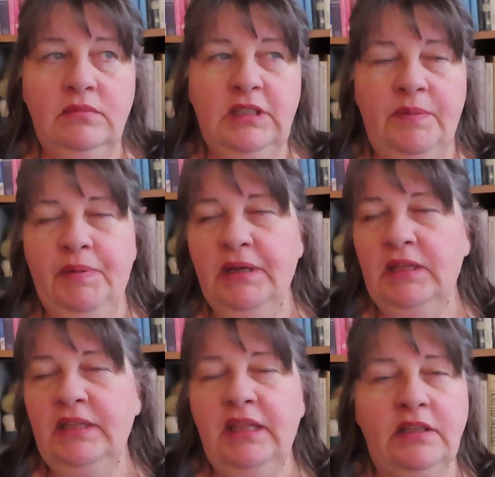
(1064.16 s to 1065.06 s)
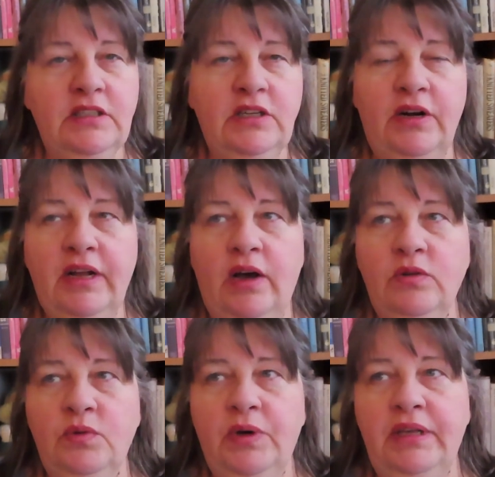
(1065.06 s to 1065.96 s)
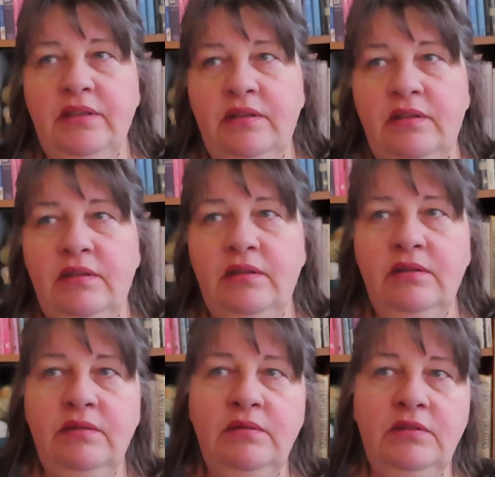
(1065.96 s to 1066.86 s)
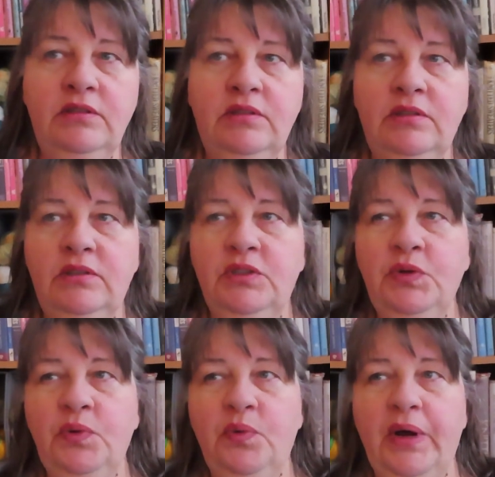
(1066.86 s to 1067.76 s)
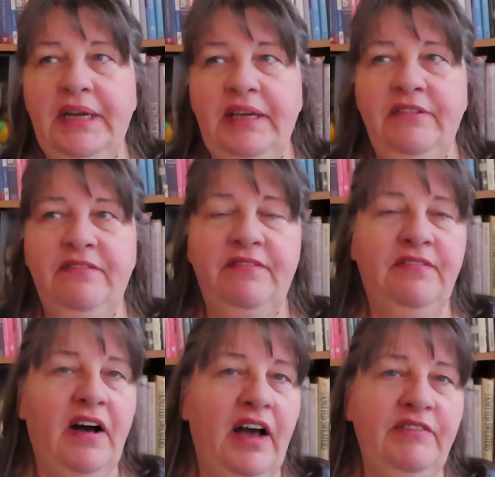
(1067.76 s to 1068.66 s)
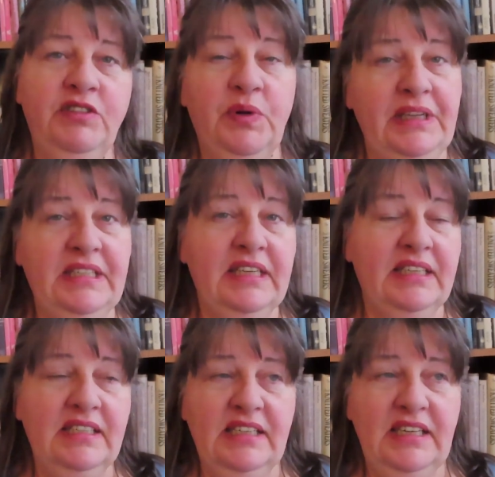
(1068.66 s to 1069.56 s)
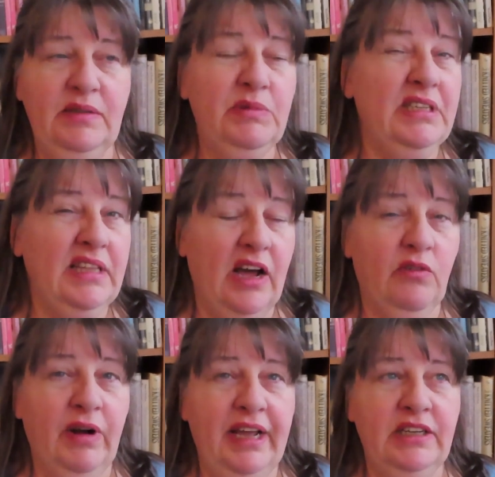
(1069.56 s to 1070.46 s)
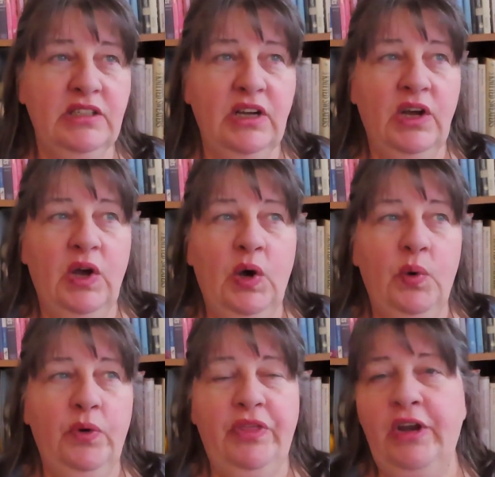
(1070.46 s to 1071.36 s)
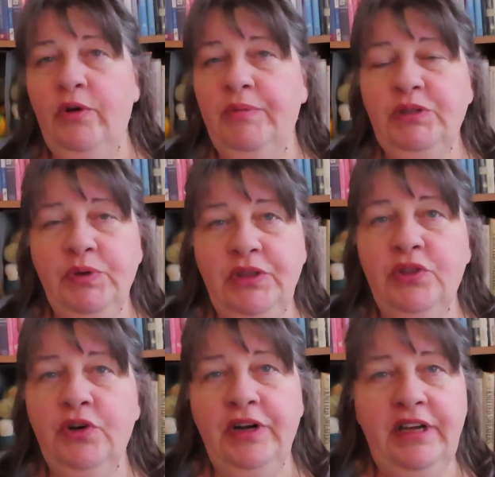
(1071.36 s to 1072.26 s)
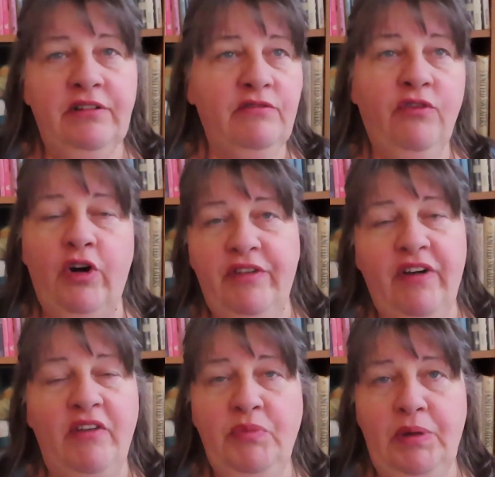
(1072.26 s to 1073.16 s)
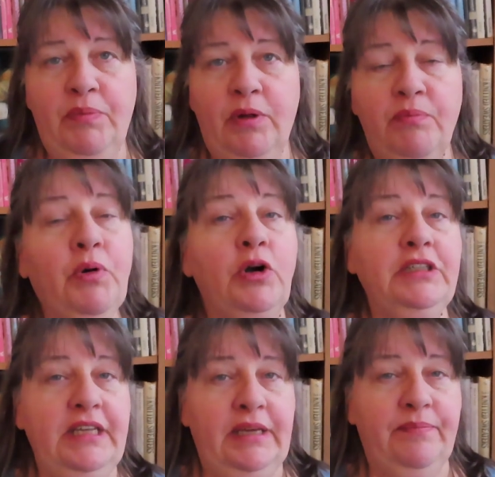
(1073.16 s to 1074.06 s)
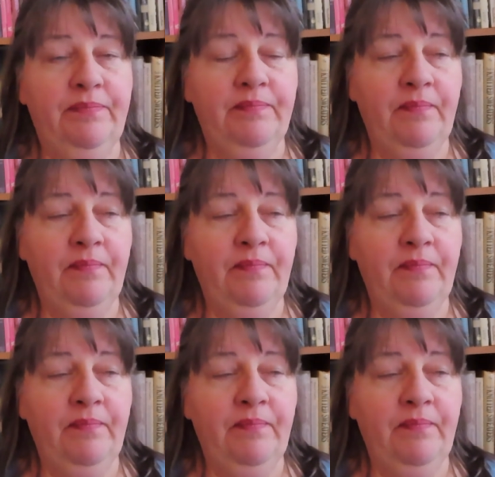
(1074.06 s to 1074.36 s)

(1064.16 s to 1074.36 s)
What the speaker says: Typically they'll start out with 25, 26 teams in that range, with anywhere between 30 and 45 people per team.